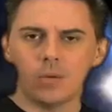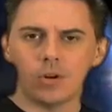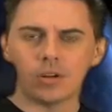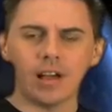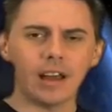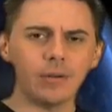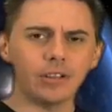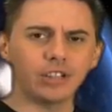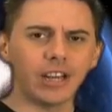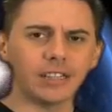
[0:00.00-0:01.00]
Well, cloudy
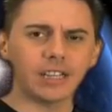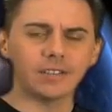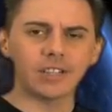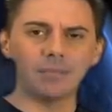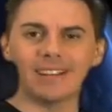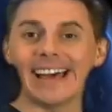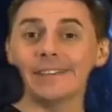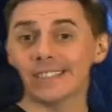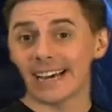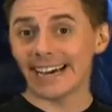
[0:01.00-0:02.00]
with a chance of some
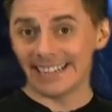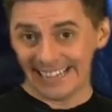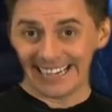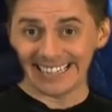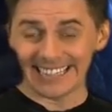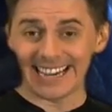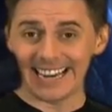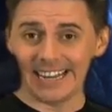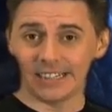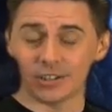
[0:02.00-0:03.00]
lifestyle
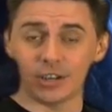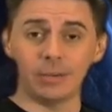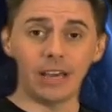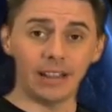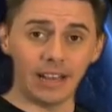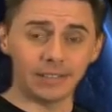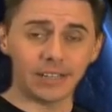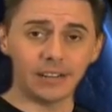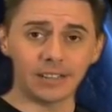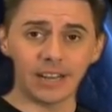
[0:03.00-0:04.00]
anxiety. So it could be a
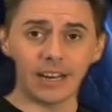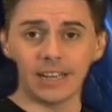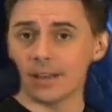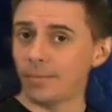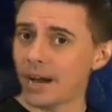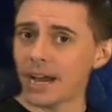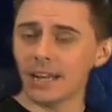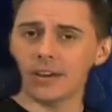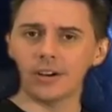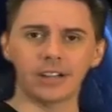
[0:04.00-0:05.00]
lifestyle anxiety in the
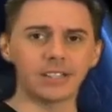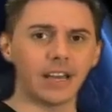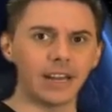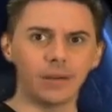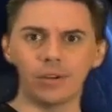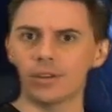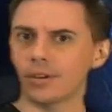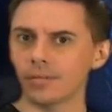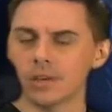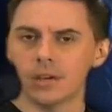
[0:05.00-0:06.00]
body or anxiety with
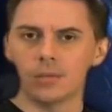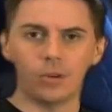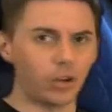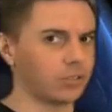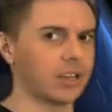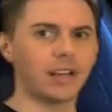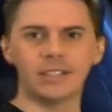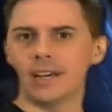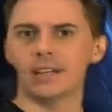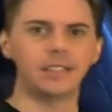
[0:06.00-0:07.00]
your what goes
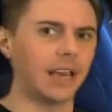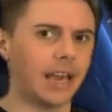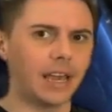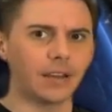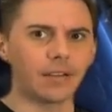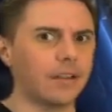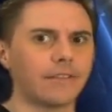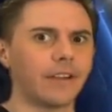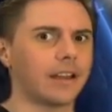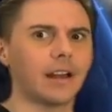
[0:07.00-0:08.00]
on day to day. You're
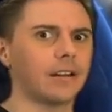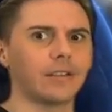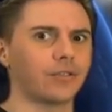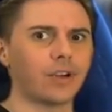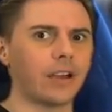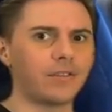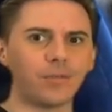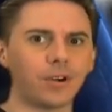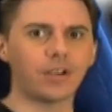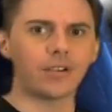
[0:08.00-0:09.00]
freaking out on the drive to
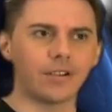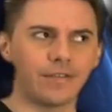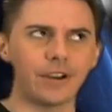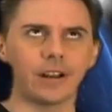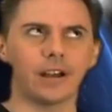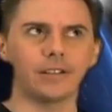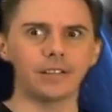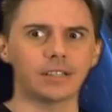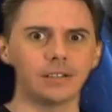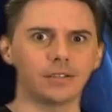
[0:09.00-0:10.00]
work or you're freaking out in
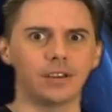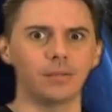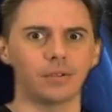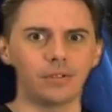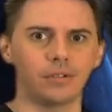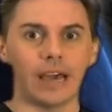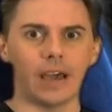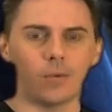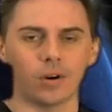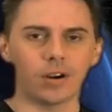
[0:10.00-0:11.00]
this little cubicle
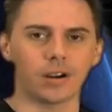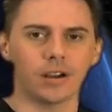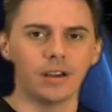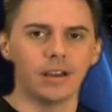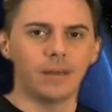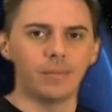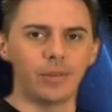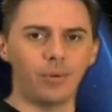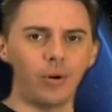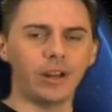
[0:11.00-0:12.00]
at work. But
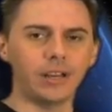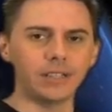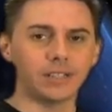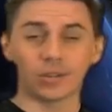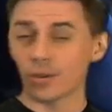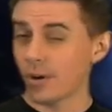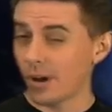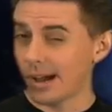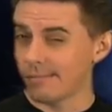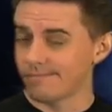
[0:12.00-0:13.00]
the point is, is to grow
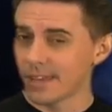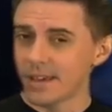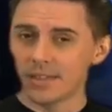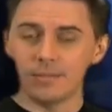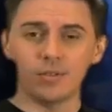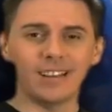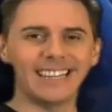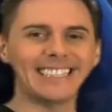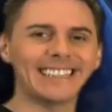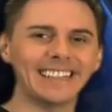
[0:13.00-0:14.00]
up. The moon
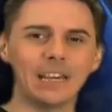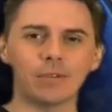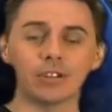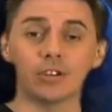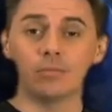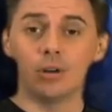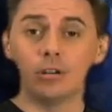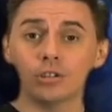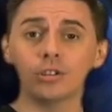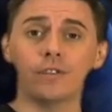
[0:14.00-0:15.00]
is in Libra, so
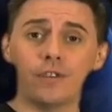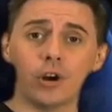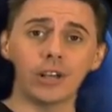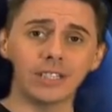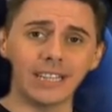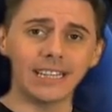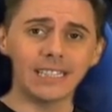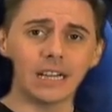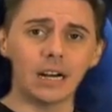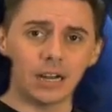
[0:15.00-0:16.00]
emotional focus
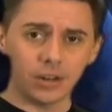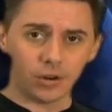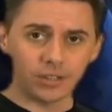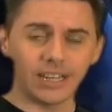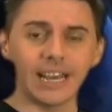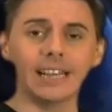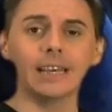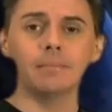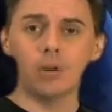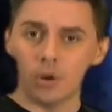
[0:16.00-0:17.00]
is on your
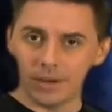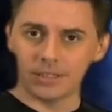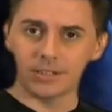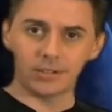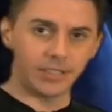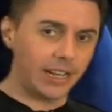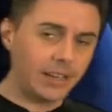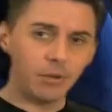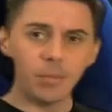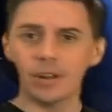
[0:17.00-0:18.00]
daily moment. So your
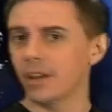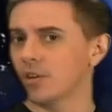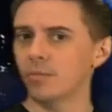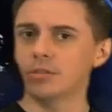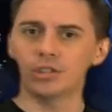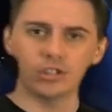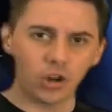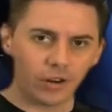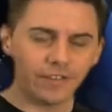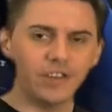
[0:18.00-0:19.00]
daily moment and your emotions
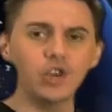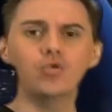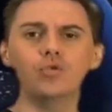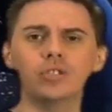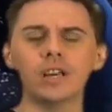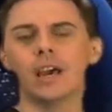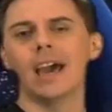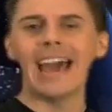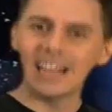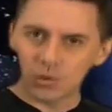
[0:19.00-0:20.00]
are fused
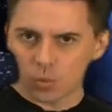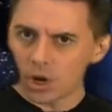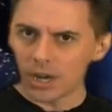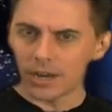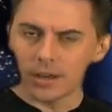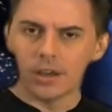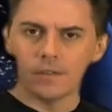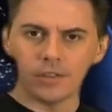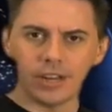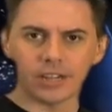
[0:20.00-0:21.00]
as one
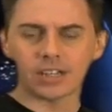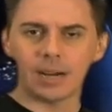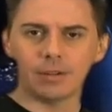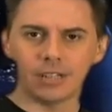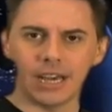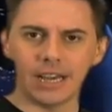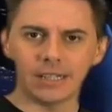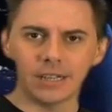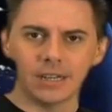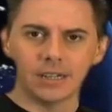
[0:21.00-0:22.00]
for the next couple of
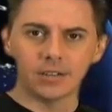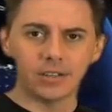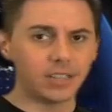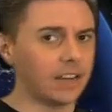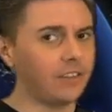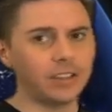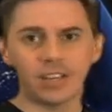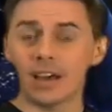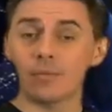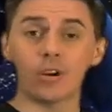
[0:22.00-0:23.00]
days. So this is definitely a
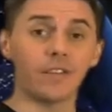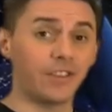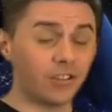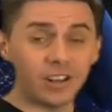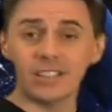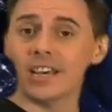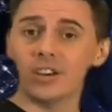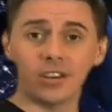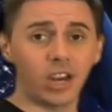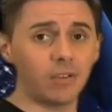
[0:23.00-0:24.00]
time where if you're not taking
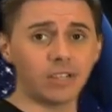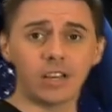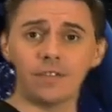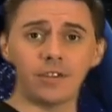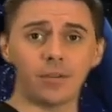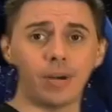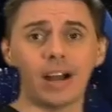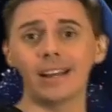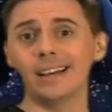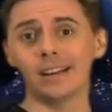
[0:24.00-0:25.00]
good care of yourself in your
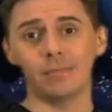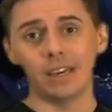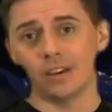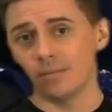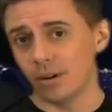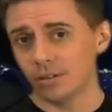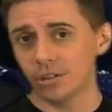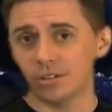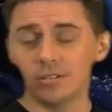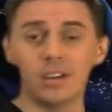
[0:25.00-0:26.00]
body, it's going to make you
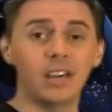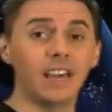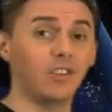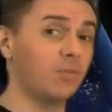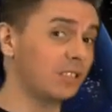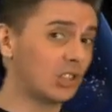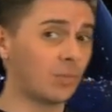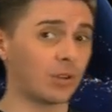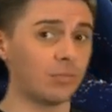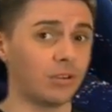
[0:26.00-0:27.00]
emotional. If you've been
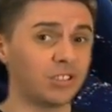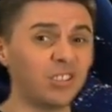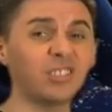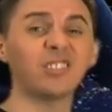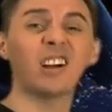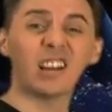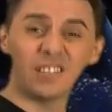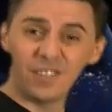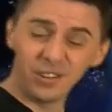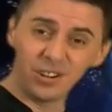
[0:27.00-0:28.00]
super emotional, you're not
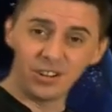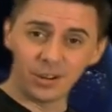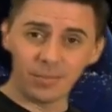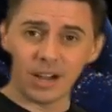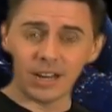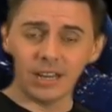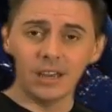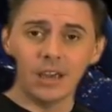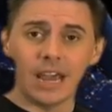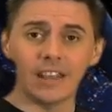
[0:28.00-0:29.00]
going to feel good in your body.
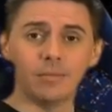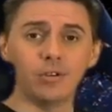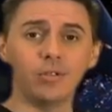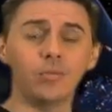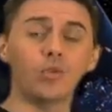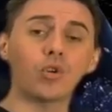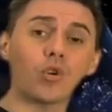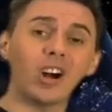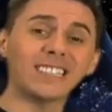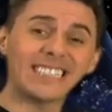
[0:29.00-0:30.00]
And the moon will
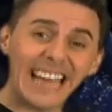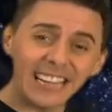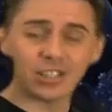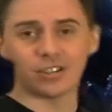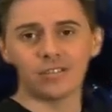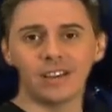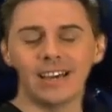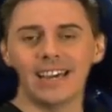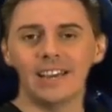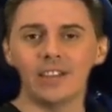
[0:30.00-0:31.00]
cross Saturn
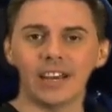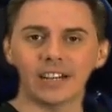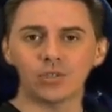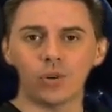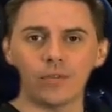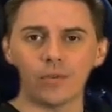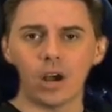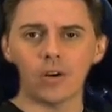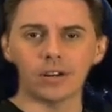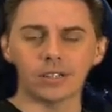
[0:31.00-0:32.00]
in the next 24
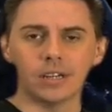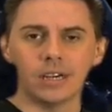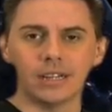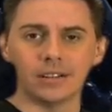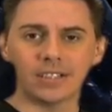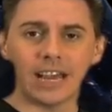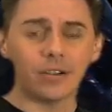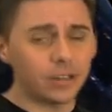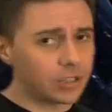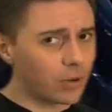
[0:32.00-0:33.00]
hours. Now
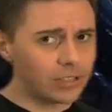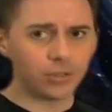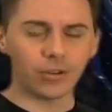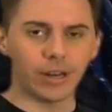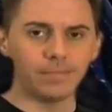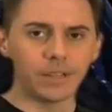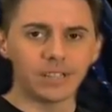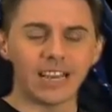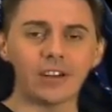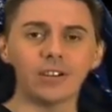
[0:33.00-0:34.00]
Saturn is retrograde.
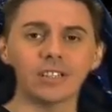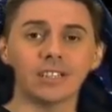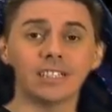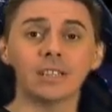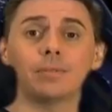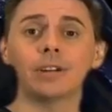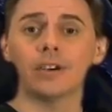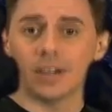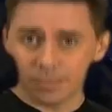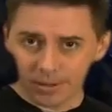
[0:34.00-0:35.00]
Saturn is the
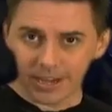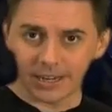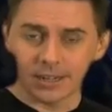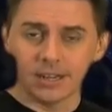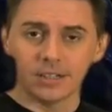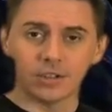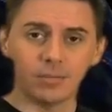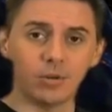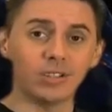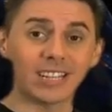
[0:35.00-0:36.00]
disciplinarian planet. So
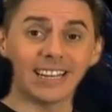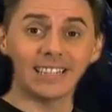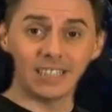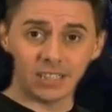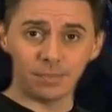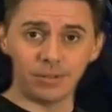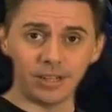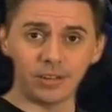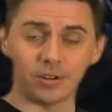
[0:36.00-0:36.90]
the moon is going to get disciplined.